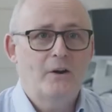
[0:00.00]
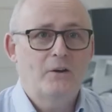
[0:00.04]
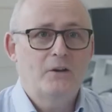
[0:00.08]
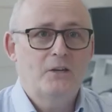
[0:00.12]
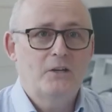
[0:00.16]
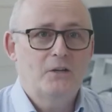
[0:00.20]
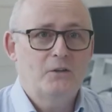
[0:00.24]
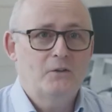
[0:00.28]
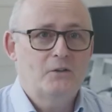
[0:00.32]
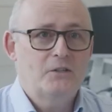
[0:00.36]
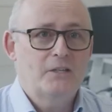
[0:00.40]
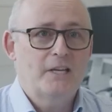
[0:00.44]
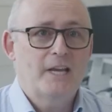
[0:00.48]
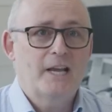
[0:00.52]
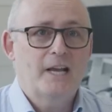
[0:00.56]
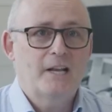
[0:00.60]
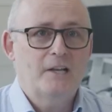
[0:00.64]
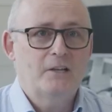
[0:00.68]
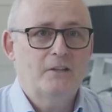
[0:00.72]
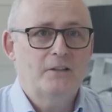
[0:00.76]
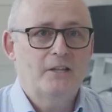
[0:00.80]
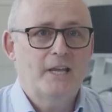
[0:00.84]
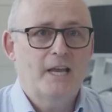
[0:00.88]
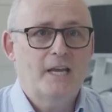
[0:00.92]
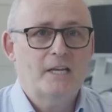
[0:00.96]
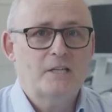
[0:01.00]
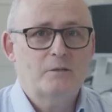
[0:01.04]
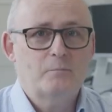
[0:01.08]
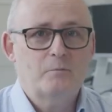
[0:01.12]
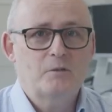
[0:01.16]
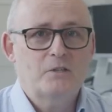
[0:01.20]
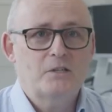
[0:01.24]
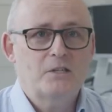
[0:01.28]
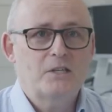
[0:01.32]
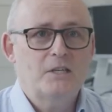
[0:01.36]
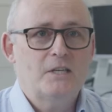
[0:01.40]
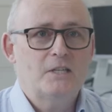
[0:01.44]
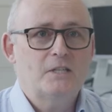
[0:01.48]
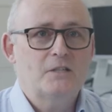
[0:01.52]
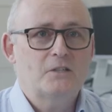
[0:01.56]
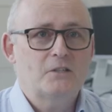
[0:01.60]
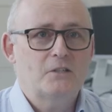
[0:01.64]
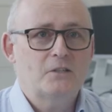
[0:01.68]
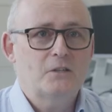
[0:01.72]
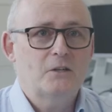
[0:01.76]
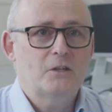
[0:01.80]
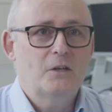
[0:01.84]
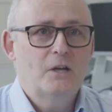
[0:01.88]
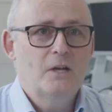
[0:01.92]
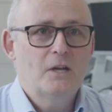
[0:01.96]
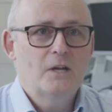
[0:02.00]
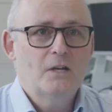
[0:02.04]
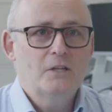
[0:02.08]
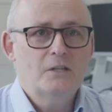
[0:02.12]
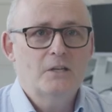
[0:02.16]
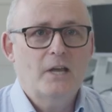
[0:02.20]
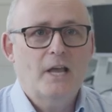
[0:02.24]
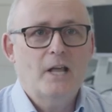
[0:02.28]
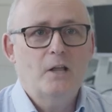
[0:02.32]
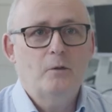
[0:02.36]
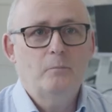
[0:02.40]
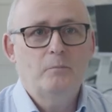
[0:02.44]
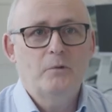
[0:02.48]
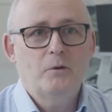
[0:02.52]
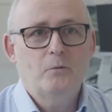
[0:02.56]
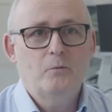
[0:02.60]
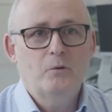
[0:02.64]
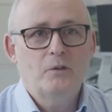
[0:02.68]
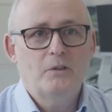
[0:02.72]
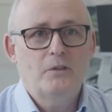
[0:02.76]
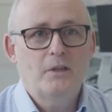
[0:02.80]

at UCL and the expertise to help you with